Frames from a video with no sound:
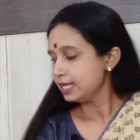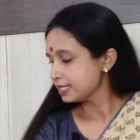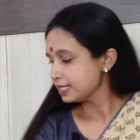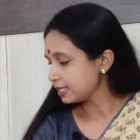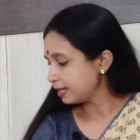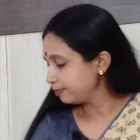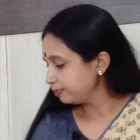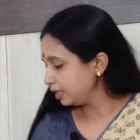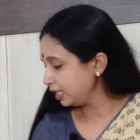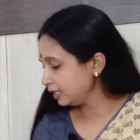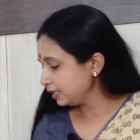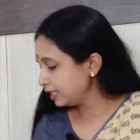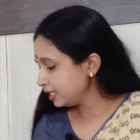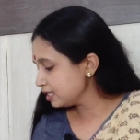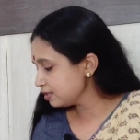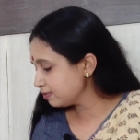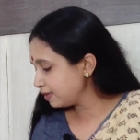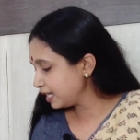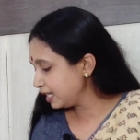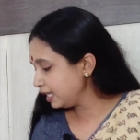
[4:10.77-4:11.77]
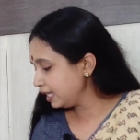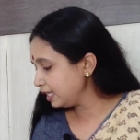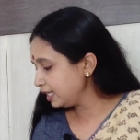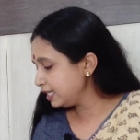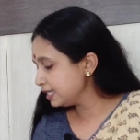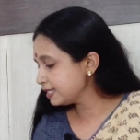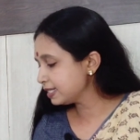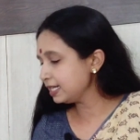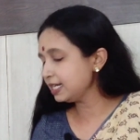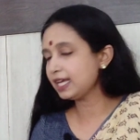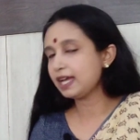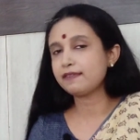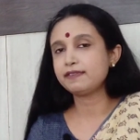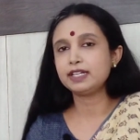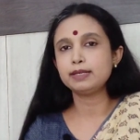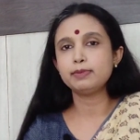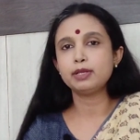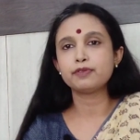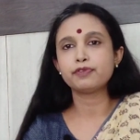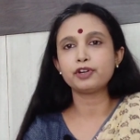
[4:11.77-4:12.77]
Something that is very easily
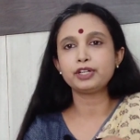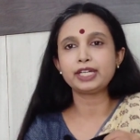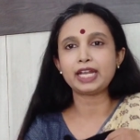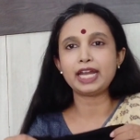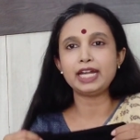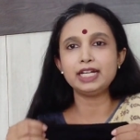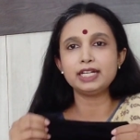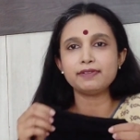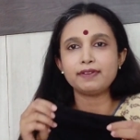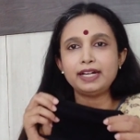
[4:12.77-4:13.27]
available for 10,